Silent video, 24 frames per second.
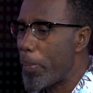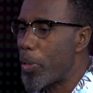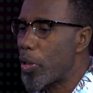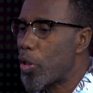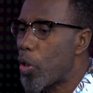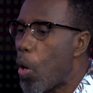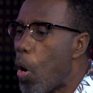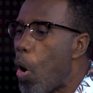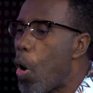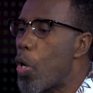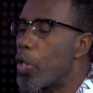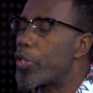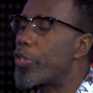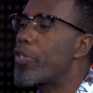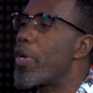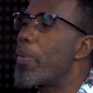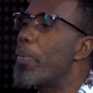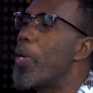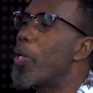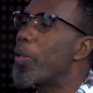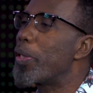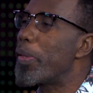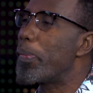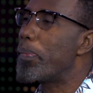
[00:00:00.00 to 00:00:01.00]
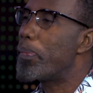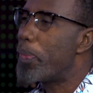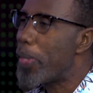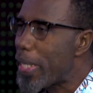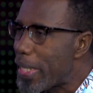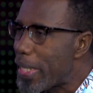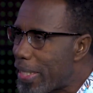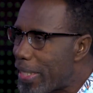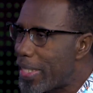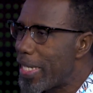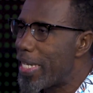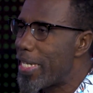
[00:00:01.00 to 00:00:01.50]
but also about the
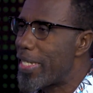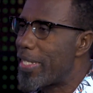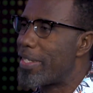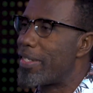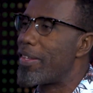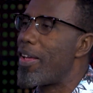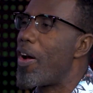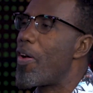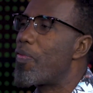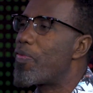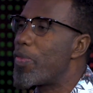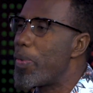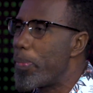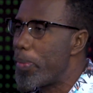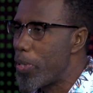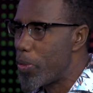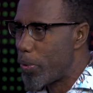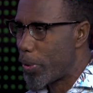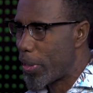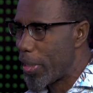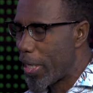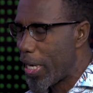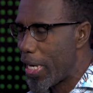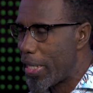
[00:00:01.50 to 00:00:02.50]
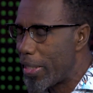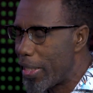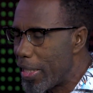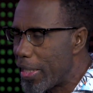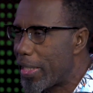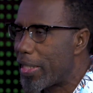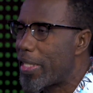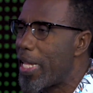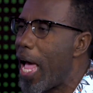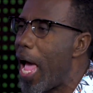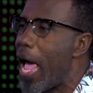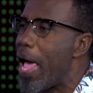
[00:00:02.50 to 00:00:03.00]
business of the music at
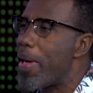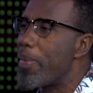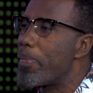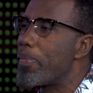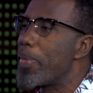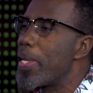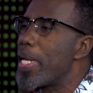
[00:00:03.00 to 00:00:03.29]
this time,